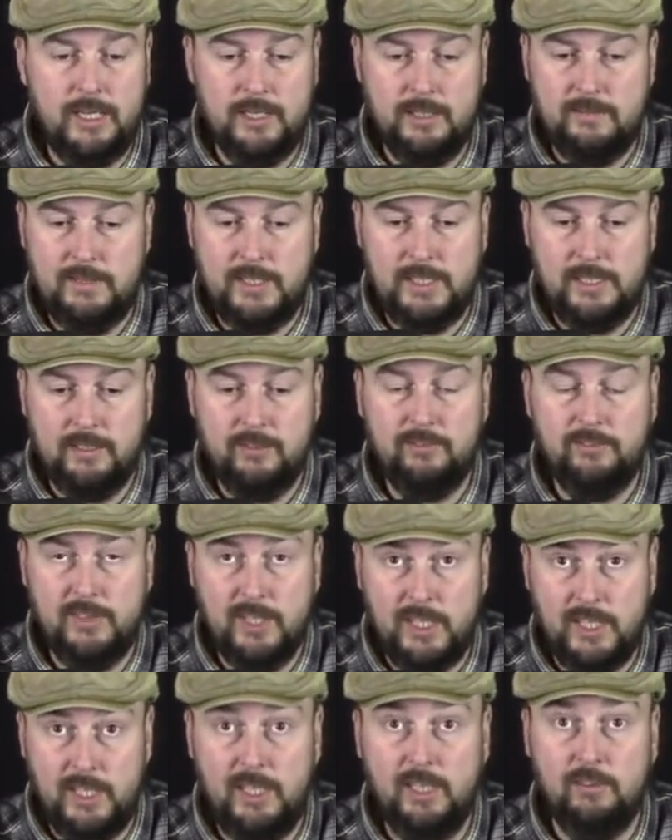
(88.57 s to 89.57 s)
I mean, this
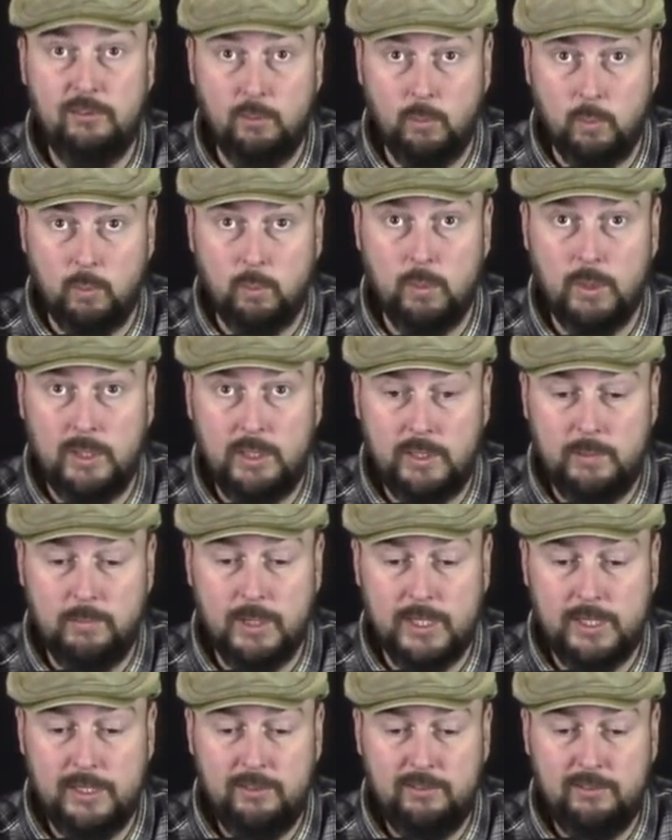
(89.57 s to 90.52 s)
thing is really bright.